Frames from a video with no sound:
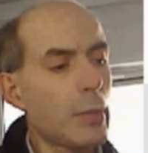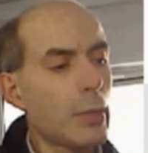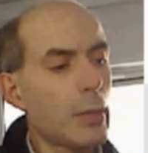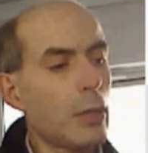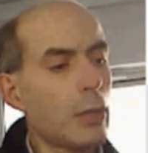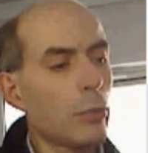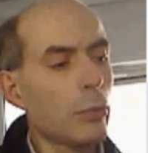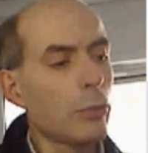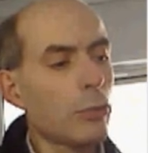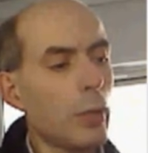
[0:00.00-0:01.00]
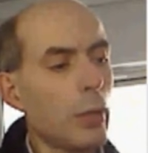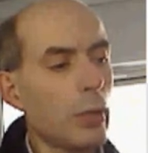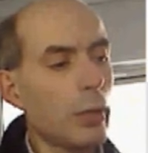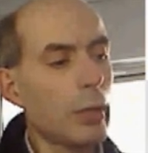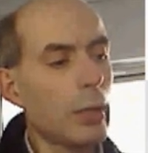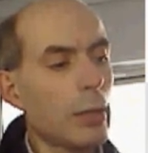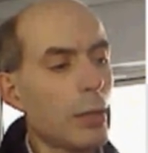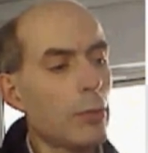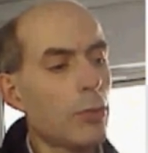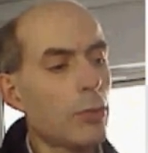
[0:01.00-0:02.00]
equals I
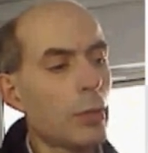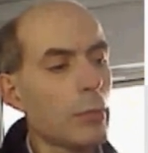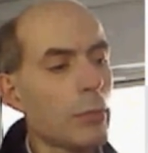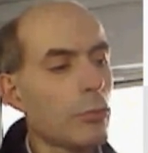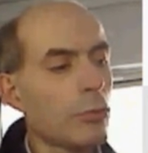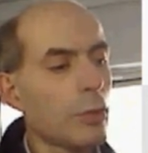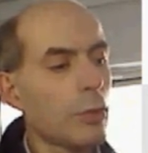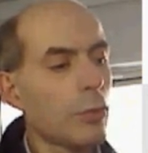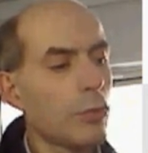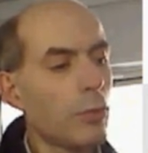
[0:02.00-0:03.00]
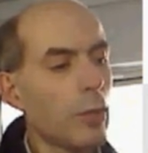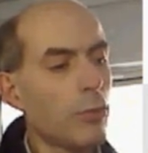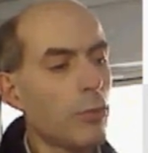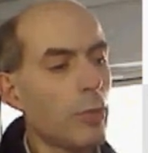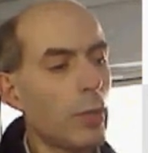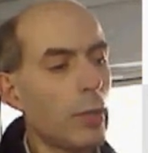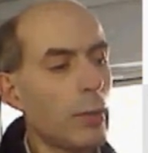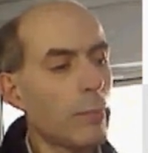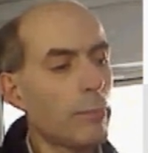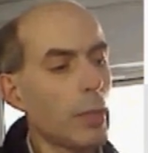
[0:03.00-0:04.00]
times ZC.
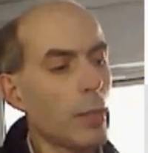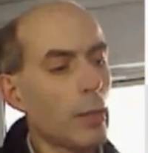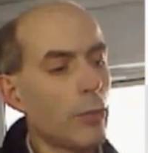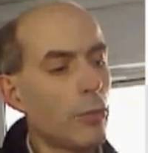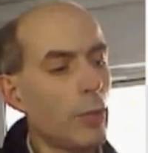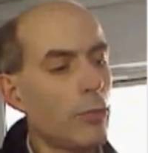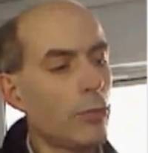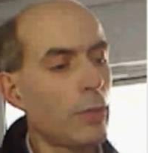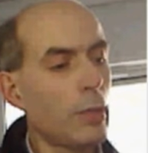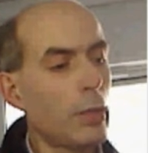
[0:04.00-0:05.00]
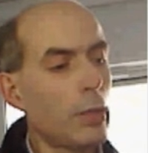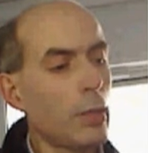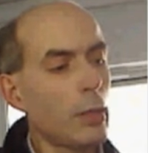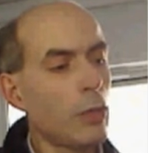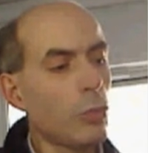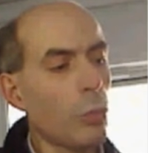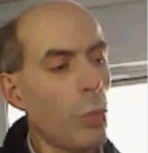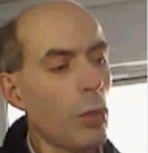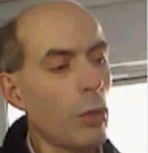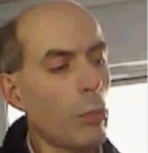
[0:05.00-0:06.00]
And ZC is
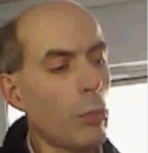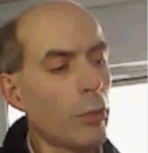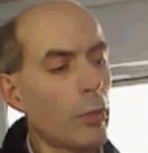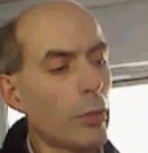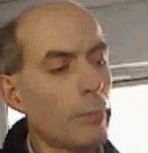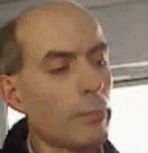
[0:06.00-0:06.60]
1 over